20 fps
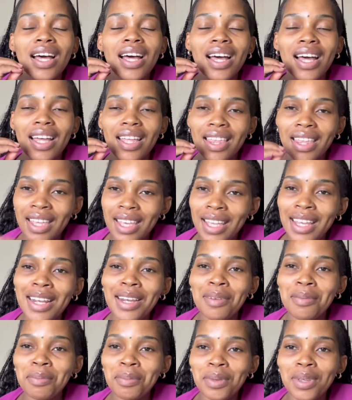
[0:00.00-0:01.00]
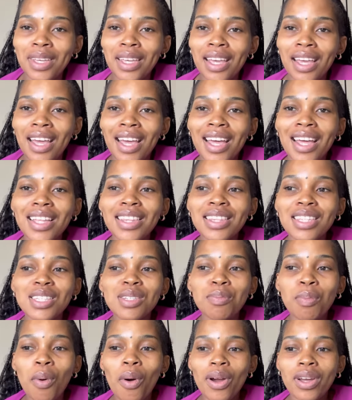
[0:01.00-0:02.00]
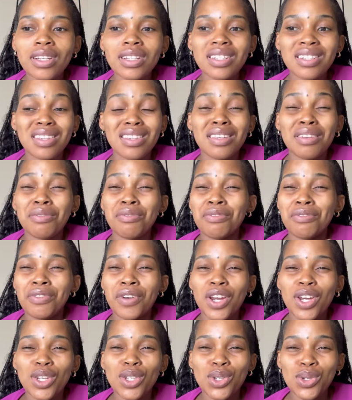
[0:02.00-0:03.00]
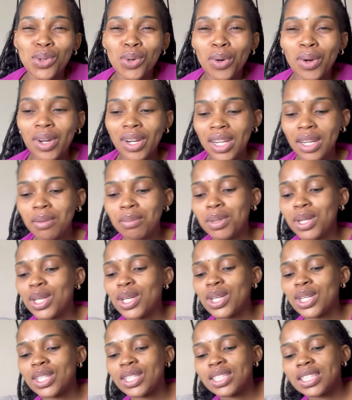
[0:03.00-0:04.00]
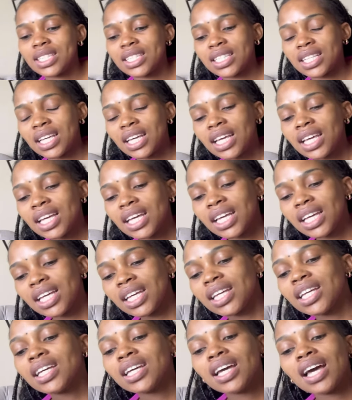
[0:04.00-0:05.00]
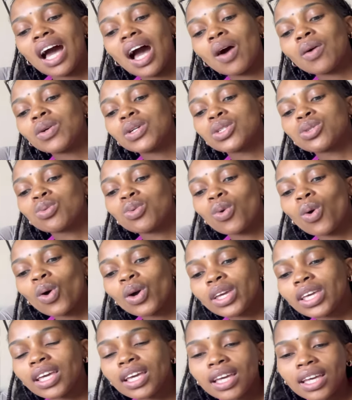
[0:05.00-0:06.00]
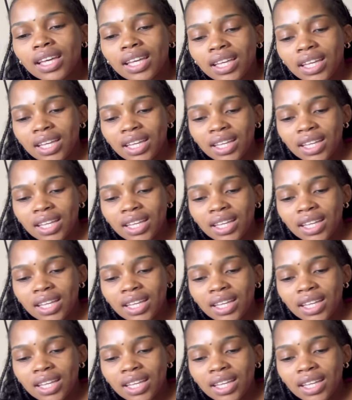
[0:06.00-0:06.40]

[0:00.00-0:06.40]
are killing me at this point they're very swollen because i was walking